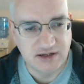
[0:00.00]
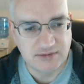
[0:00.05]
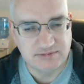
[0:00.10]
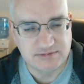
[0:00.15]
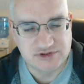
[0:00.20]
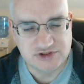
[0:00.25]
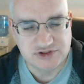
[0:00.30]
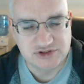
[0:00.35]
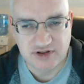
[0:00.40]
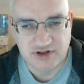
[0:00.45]

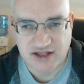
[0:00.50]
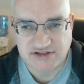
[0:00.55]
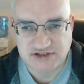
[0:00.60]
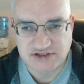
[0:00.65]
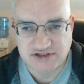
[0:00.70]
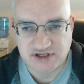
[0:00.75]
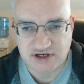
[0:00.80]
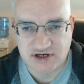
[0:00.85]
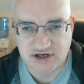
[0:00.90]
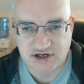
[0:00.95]
So
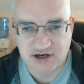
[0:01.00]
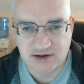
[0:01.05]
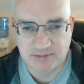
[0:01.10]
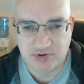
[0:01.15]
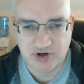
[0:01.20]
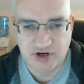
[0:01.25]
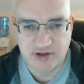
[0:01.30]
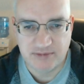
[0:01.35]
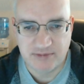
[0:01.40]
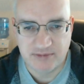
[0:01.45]
that's a
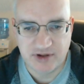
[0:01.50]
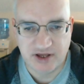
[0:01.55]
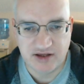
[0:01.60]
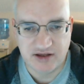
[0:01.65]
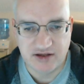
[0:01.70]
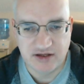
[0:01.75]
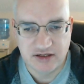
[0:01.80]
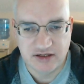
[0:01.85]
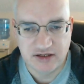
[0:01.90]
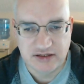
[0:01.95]
pretty
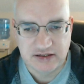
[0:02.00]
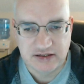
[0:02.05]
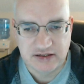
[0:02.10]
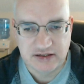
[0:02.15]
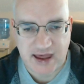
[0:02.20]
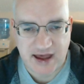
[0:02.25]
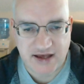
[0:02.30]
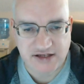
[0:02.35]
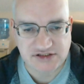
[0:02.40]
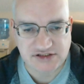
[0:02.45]
big
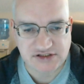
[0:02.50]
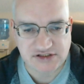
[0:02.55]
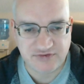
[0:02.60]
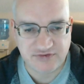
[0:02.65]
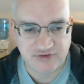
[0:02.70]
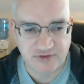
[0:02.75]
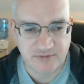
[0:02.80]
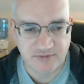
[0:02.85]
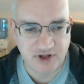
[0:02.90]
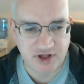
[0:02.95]
ask
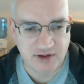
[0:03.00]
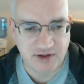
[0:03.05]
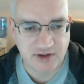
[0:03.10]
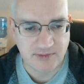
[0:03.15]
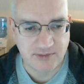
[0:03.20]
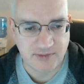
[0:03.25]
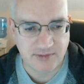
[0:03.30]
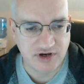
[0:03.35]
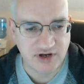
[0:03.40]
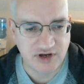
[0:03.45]
from the
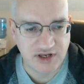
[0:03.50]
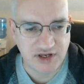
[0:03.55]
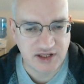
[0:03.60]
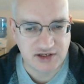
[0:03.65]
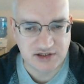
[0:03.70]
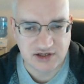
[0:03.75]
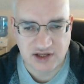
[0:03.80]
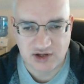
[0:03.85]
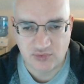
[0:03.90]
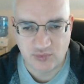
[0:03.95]
community,
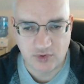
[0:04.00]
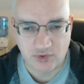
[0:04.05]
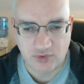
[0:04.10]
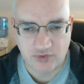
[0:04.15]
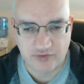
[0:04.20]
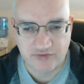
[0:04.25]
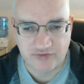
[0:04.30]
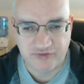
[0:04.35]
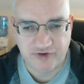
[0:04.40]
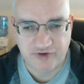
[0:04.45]
and we
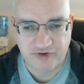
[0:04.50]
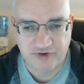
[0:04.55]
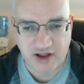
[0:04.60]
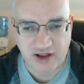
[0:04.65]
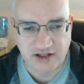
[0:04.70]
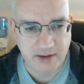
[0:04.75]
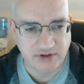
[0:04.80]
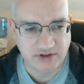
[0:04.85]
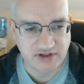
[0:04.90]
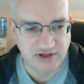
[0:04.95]
were
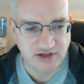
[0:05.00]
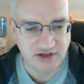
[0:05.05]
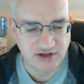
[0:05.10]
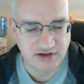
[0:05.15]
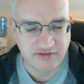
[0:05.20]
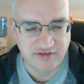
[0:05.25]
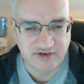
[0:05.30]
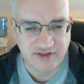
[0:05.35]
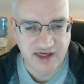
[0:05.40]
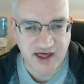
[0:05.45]
finally able to
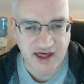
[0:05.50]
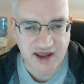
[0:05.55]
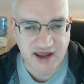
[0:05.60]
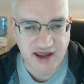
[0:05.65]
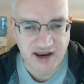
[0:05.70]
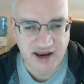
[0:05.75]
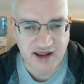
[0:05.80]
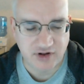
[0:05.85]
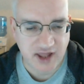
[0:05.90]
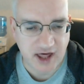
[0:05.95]
deliver that.
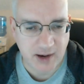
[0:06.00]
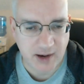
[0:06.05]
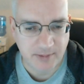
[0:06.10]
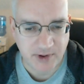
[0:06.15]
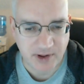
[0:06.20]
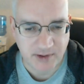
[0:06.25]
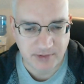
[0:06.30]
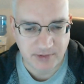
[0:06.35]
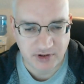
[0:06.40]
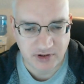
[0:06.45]
I know a lot
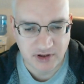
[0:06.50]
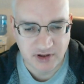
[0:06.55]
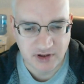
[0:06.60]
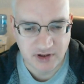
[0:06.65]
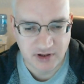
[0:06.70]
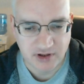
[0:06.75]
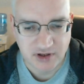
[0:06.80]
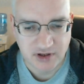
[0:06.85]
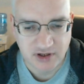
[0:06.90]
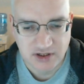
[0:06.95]
of people
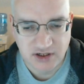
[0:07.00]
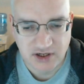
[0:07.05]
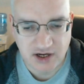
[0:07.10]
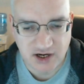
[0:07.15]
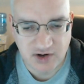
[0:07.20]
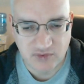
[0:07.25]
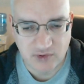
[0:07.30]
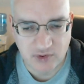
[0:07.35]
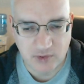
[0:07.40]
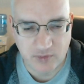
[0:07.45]

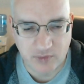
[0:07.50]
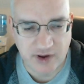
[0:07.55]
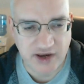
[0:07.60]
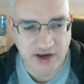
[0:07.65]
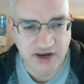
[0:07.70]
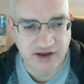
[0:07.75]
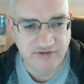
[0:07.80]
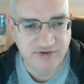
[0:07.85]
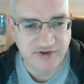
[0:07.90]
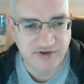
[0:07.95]
were
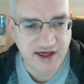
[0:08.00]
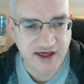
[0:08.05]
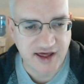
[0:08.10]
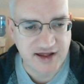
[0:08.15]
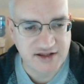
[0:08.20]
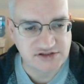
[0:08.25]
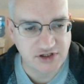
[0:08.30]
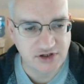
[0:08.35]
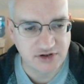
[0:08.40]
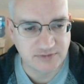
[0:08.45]
waiting for
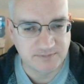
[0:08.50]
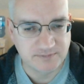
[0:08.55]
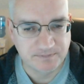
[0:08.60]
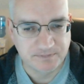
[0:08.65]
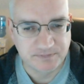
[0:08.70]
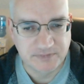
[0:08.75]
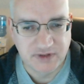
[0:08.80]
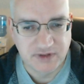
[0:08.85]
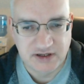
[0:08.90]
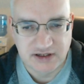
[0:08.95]
that. So
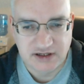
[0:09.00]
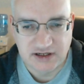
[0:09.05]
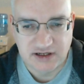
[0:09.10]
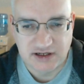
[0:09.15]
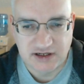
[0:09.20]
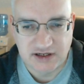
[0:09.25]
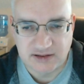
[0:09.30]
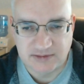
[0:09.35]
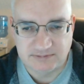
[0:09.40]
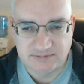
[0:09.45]

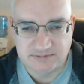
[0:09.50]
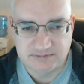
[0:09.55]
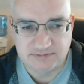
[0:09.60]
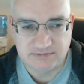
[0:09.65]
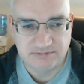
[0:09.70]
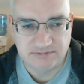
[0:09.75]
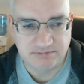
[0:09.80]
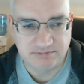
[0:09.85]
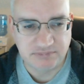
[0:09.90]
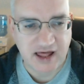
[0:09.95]

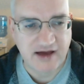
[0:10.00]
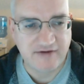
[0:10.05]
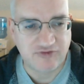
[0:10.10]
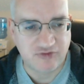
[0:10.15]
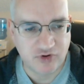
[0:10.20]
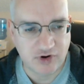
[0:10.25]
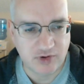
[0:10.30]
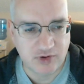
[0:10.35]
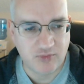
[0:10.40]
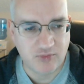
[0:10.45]

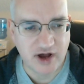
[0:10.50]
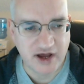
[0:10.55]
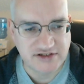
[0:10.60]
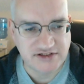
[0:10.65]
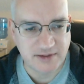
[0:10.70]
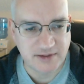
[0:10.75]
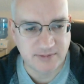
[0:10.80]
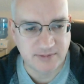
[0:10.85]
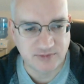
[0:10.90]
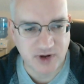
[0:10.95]

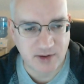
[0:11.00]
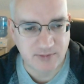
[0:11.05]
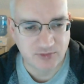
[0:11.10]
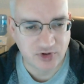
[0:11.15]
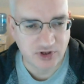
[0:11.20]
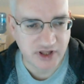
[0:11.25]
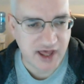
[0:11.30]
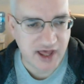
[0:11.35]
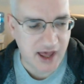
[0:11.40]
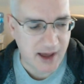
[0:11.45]
platform-wise, I'm
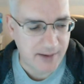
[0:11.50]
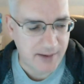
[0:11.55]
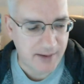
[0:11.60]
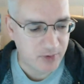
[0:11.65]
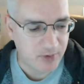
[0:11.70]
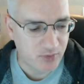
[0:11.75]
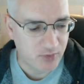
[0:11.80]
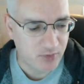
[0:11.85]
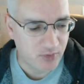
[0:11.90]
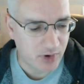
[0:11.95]
really happy
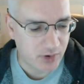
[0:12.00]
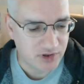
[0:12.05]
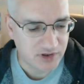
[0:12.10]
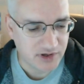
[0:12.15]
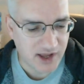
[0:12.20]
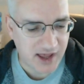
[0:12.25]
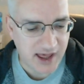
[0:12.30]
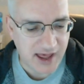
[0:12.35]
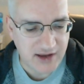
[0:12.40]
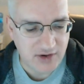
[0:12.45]
where we're
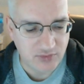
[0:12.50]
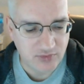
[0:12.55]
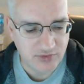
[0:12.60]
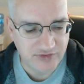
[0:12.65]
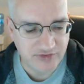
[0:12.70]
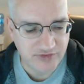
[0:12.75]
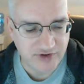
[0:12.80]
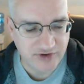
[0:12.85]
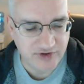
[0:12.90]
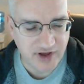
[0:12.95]
at.
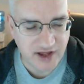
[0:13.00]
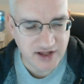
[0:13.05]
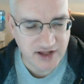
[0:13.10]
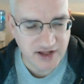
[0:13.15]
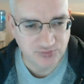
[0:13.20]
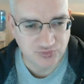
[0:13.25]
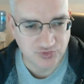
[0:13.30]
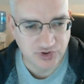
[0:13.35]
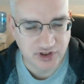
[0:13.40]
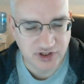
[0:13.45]
We've got
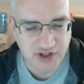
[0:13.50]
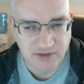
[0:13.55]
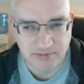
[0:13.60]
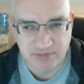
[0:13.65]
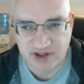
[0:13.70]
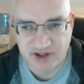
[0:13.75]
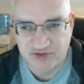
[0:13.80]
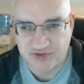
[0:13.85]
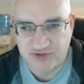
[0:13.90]
some really big